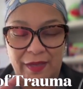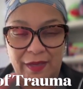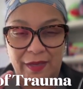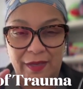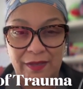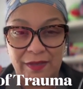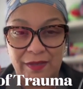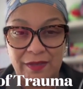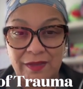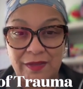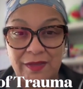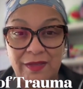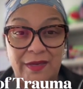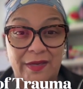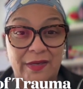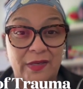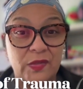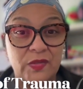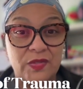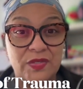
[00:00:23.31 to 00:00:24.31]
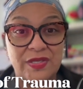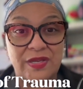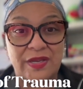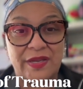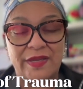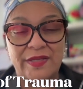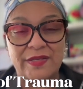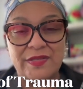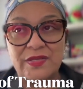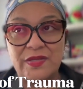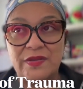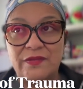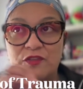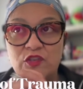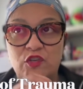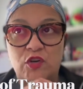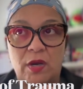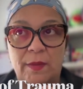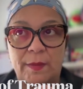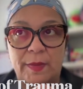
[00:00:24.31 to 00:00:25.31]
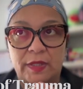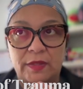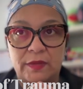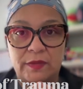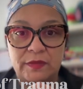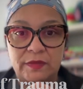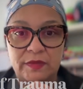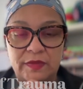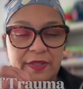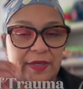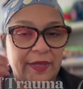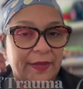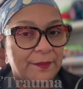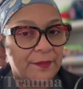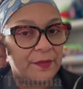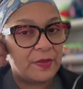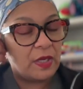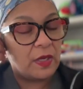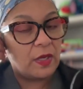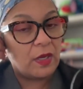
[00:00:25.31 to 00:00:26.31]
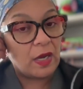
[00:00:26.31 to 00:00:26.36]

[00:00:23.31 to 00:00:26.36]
and the neuroscience of trauma. Okay.